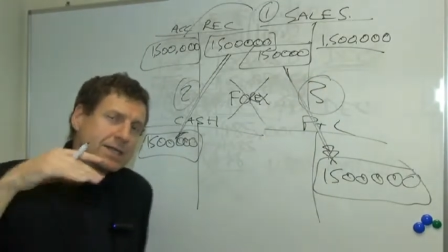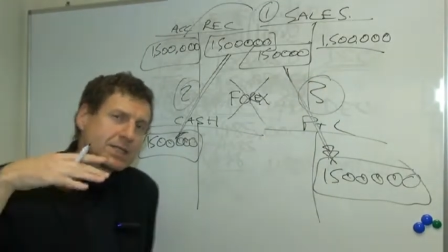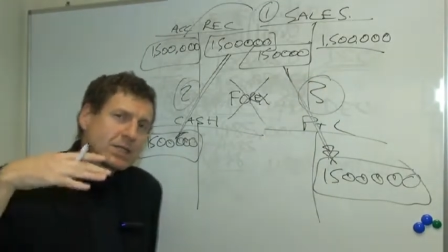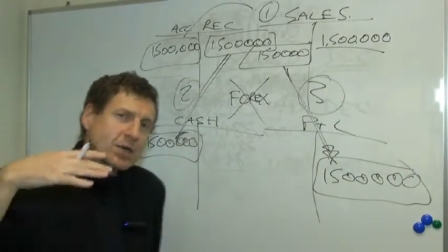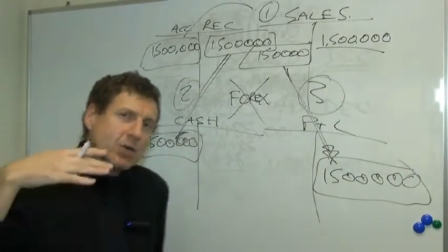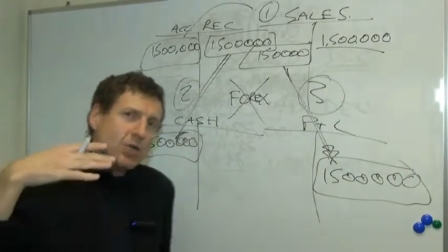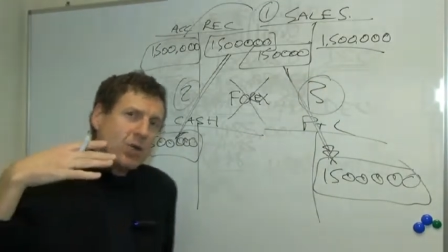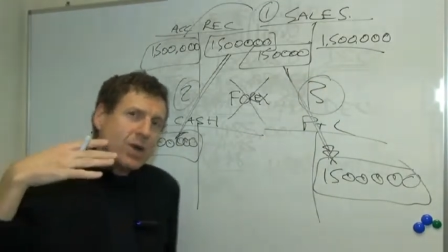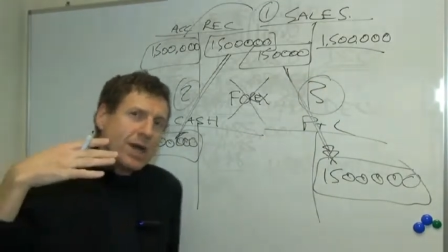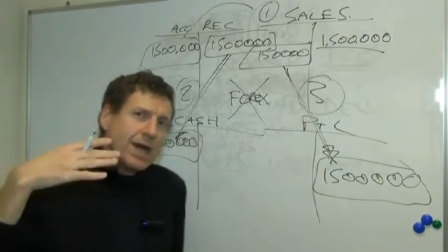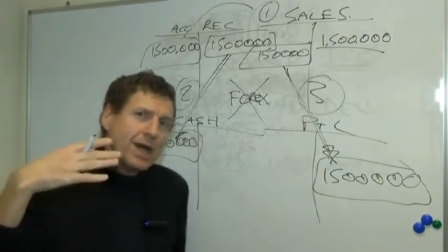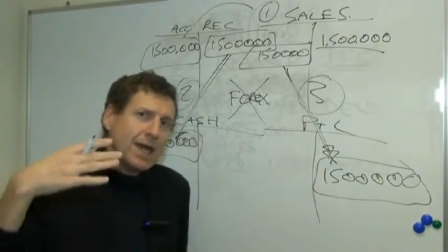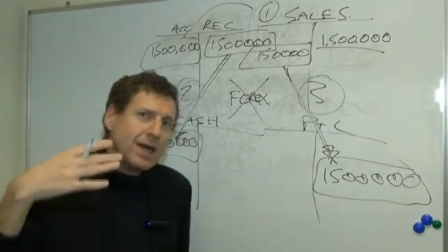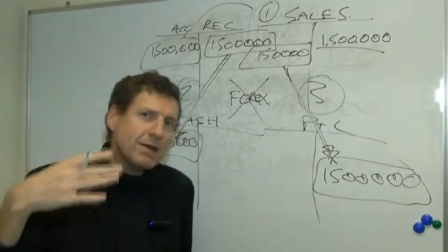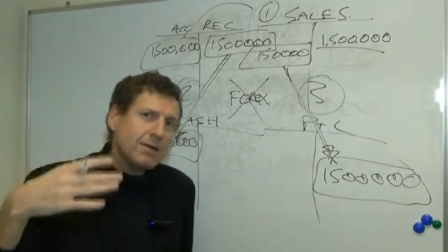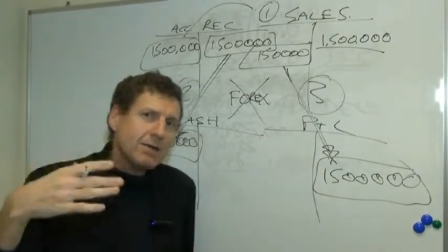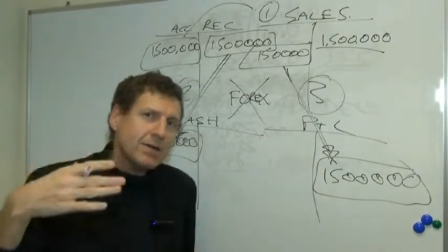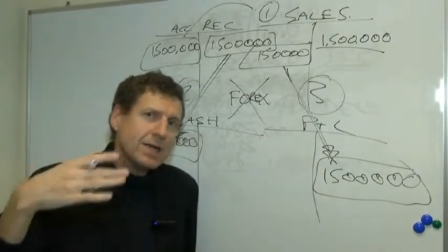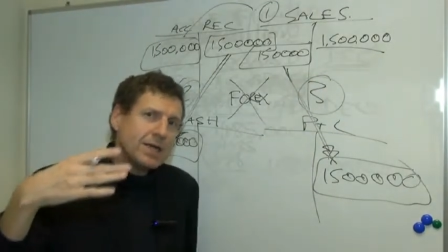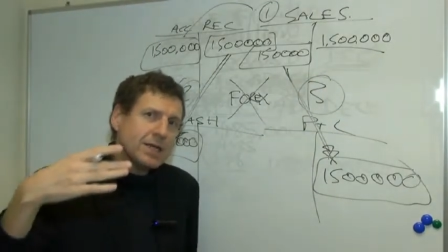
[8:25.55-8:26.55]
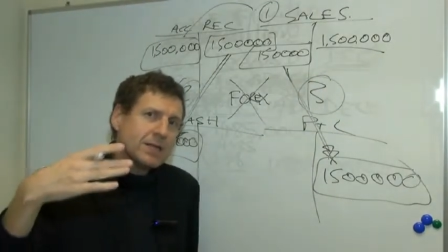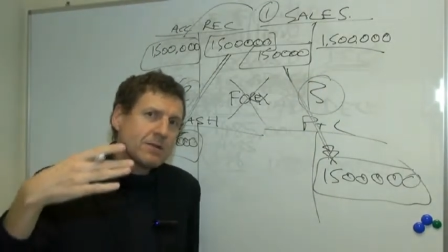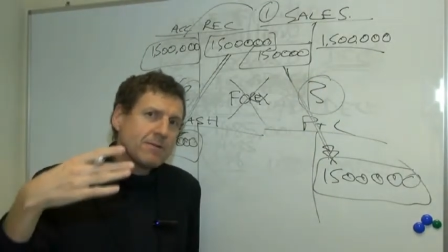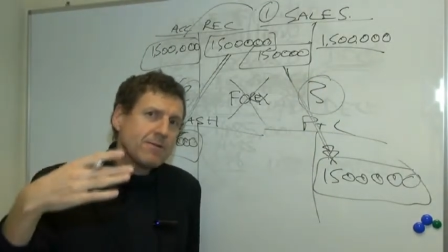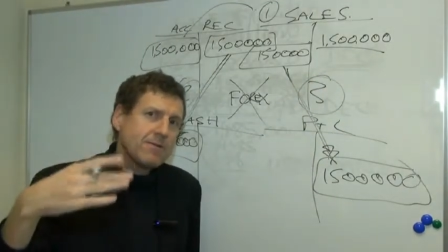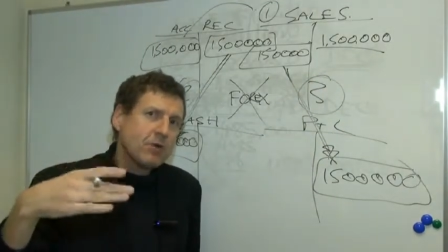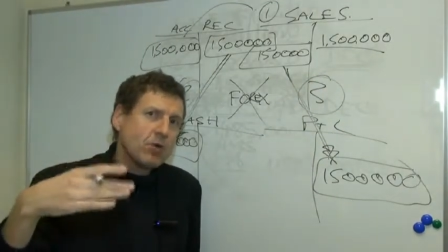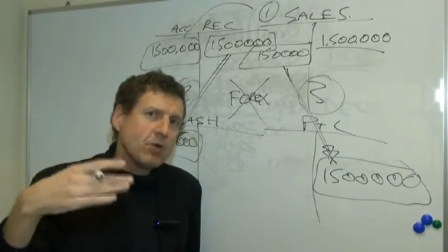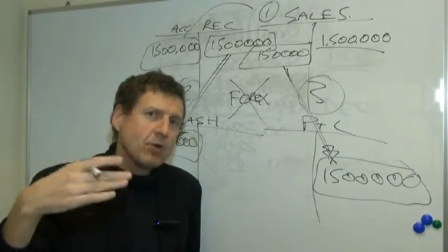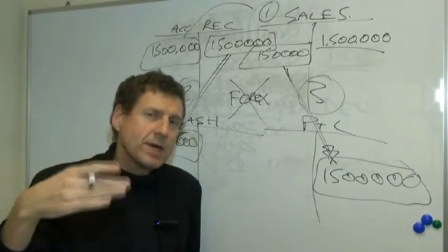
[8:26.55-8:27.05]
so how is
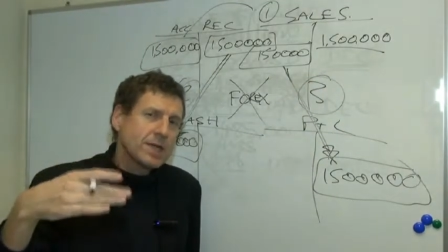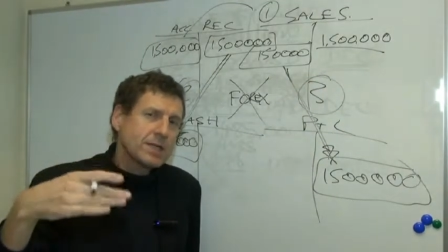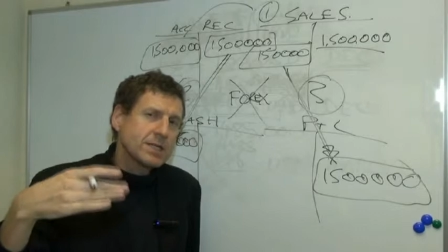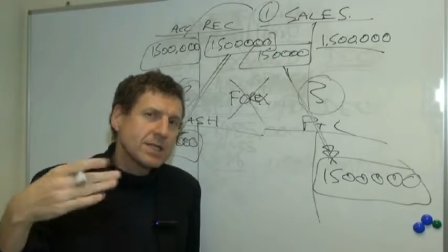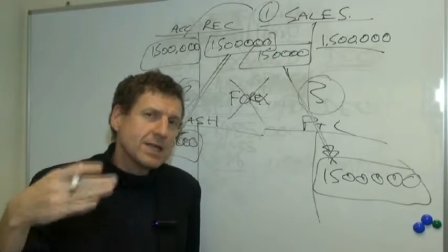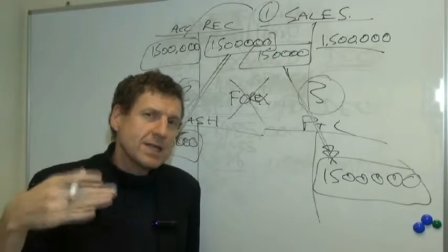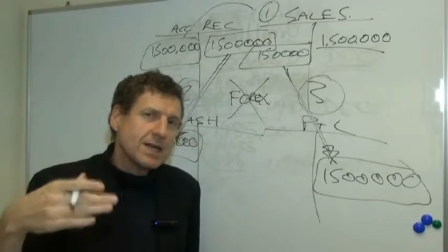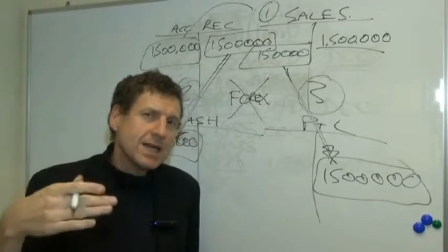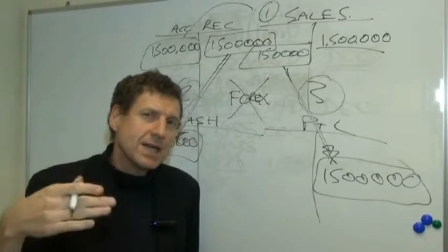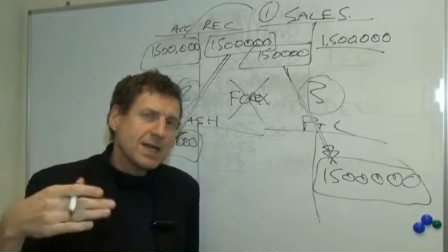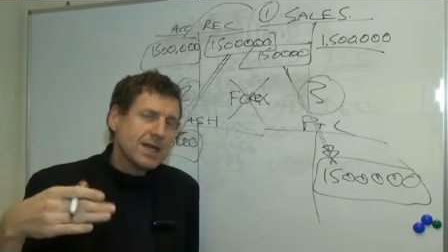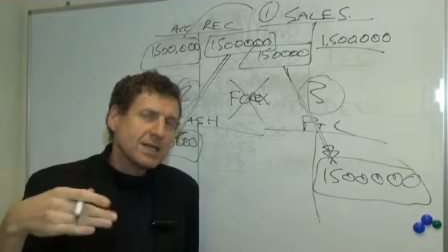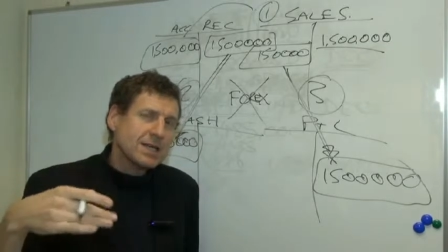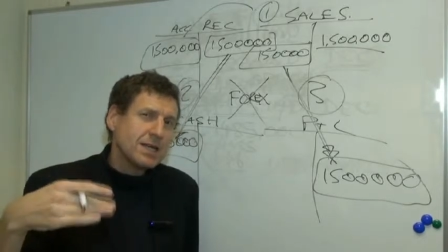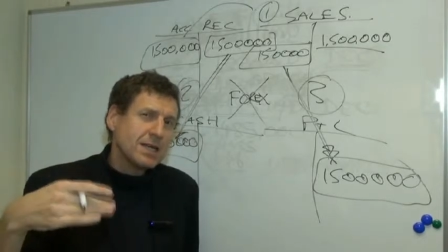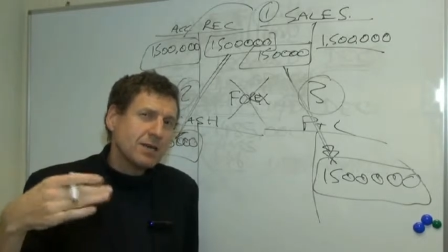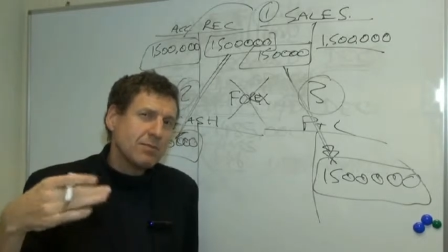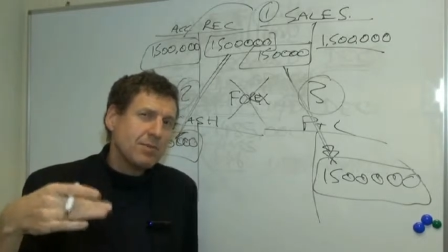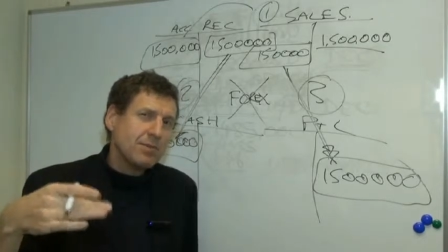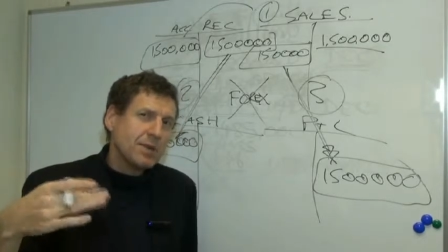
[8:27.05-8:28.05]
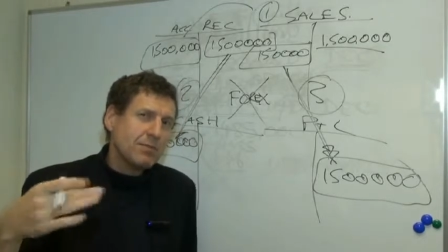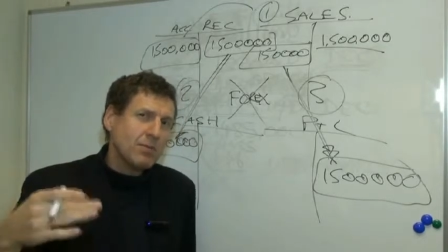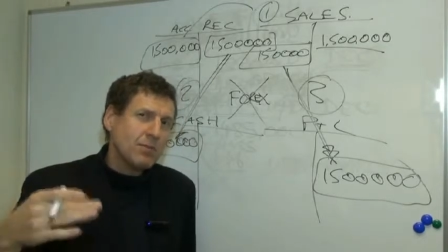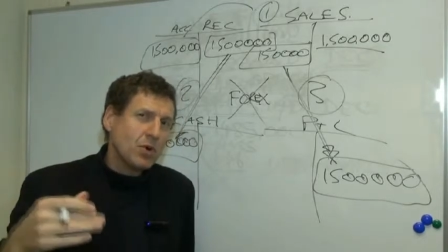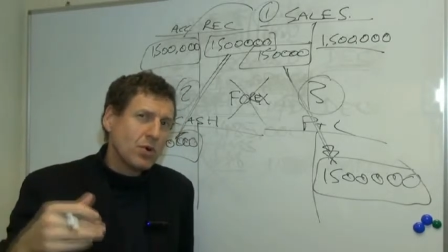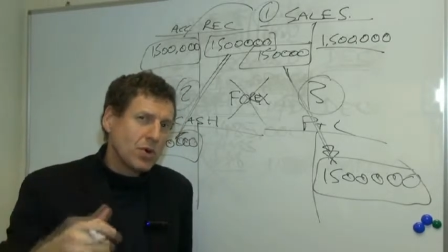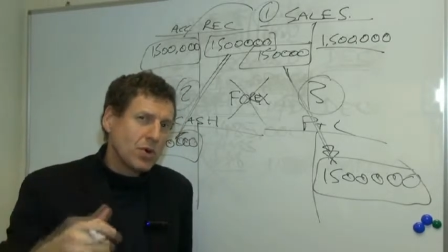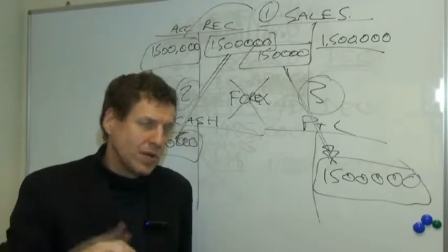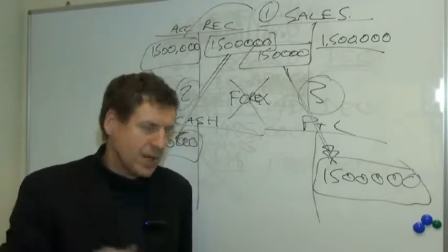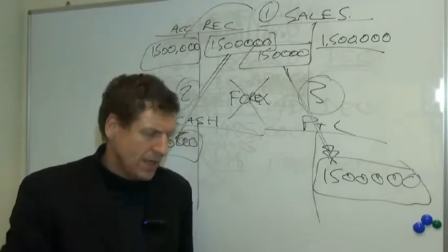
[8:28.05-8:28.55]
Forex accounting a bit
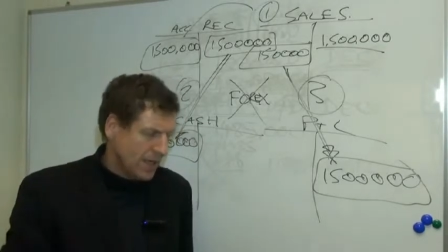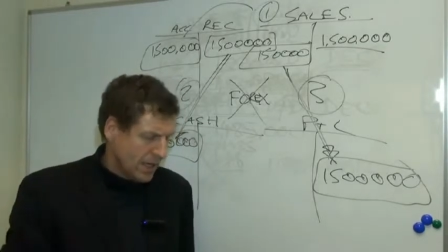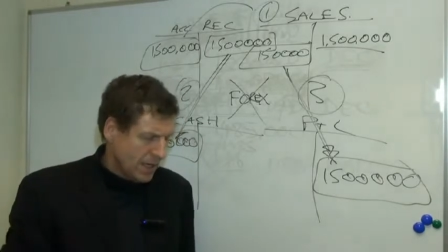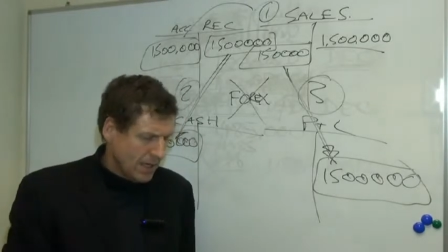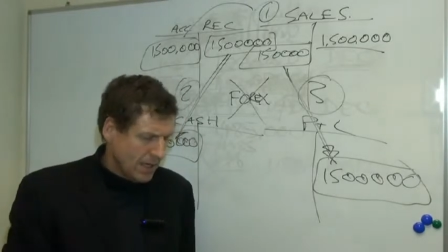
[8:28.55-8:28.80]
more